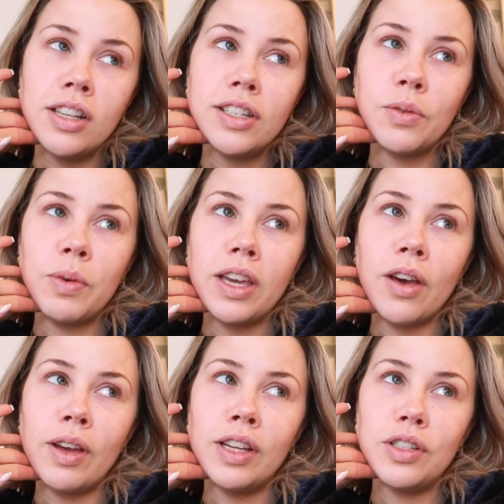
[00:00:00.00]
So we're
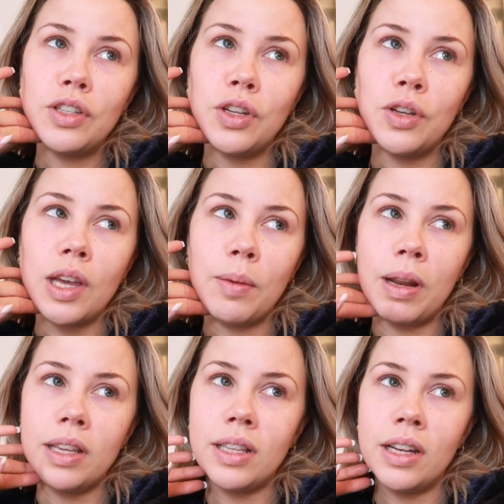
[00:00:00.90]
going to a
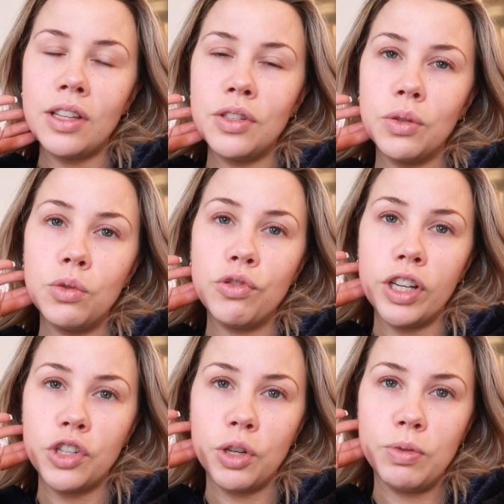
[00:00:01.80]
place in London called
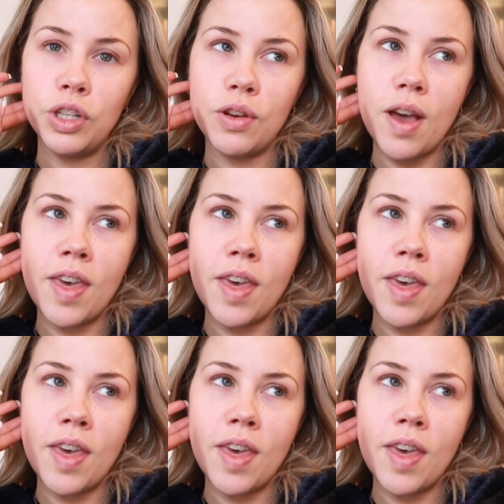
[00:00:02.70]
Drink Shop Do,